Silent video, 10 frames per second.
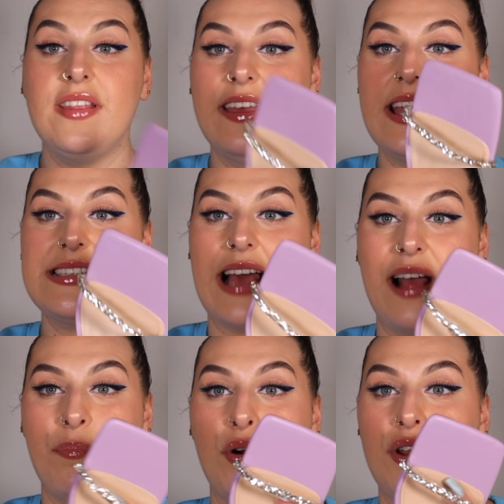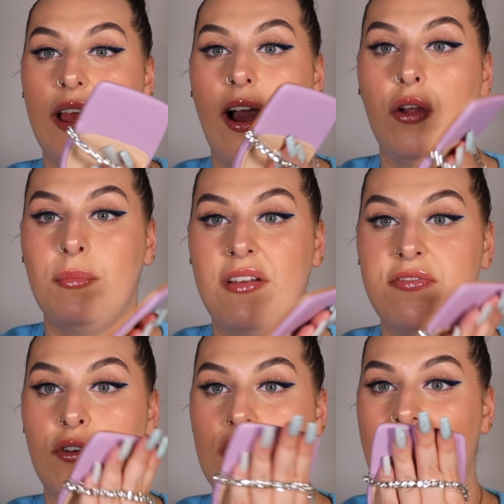thing is I put it on my
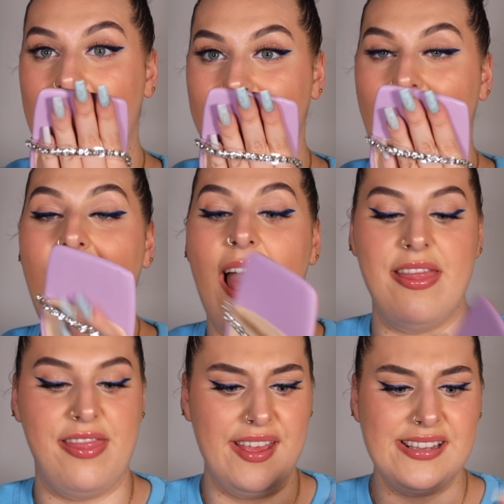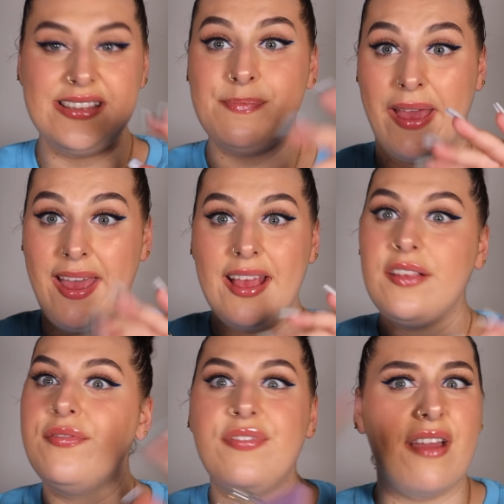foot like that and this bit
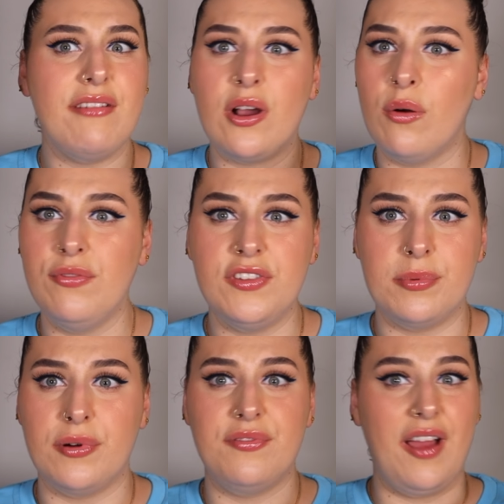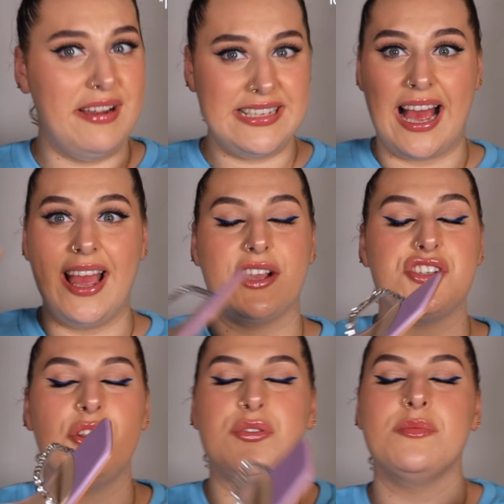is very comfortable, very tight,
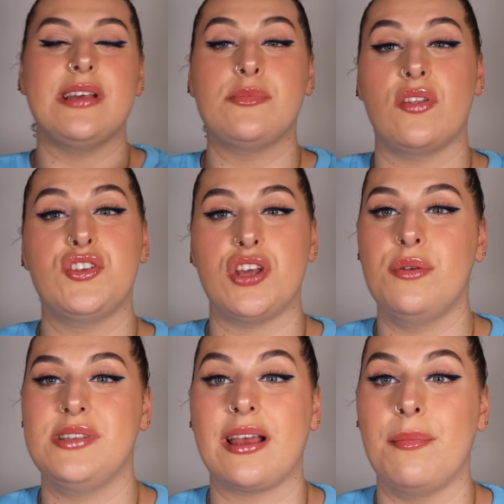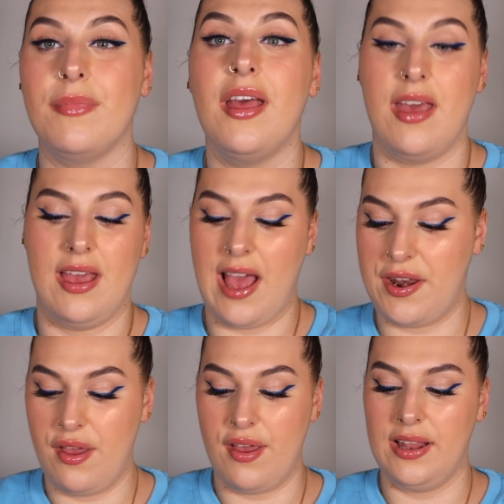because you know sometimes on the toes it can
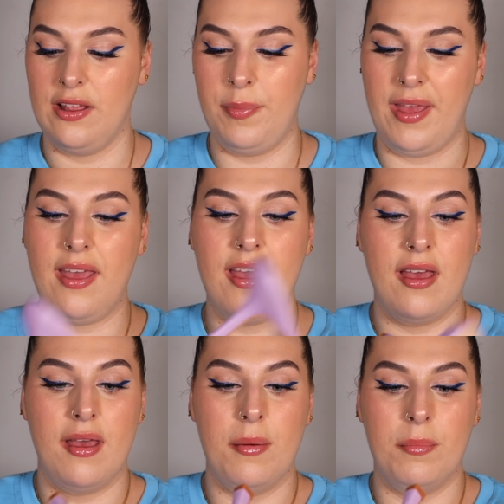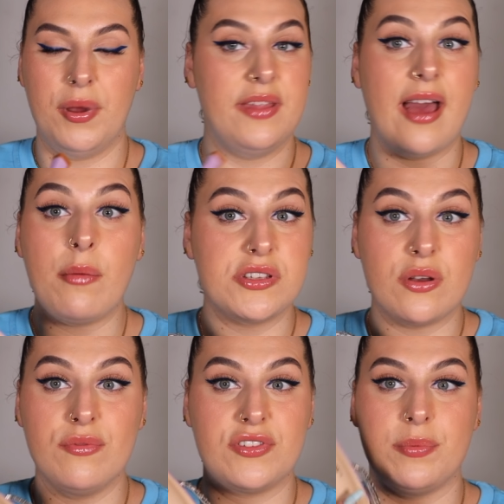kind of hurt a little bit, but that was
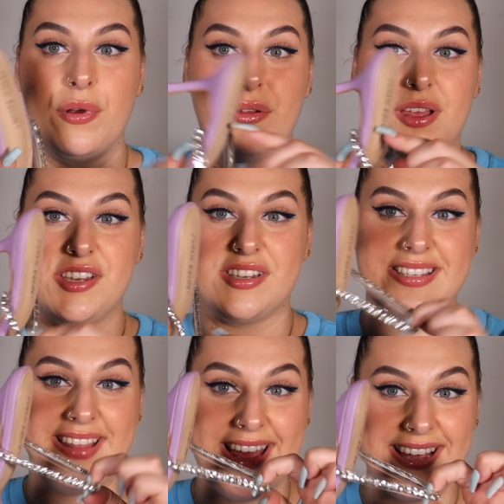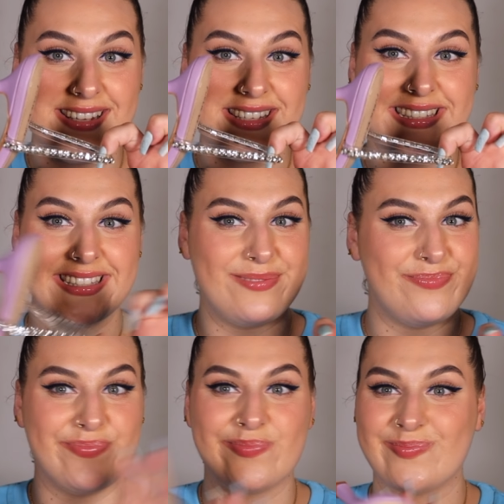comfortable. It's just this.
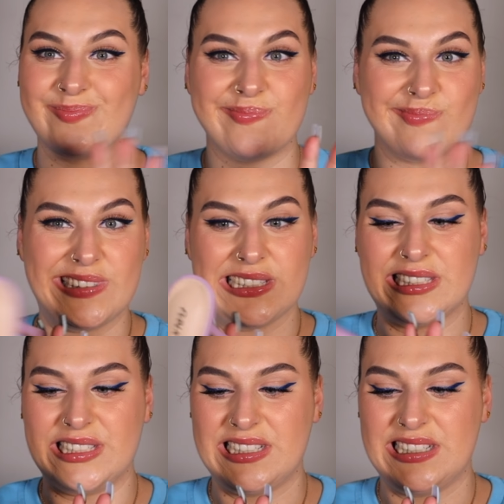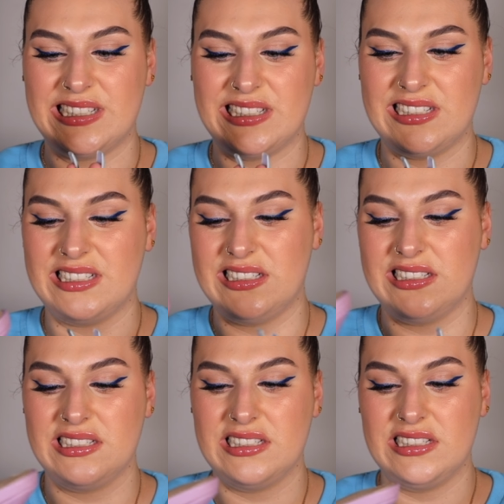Nah.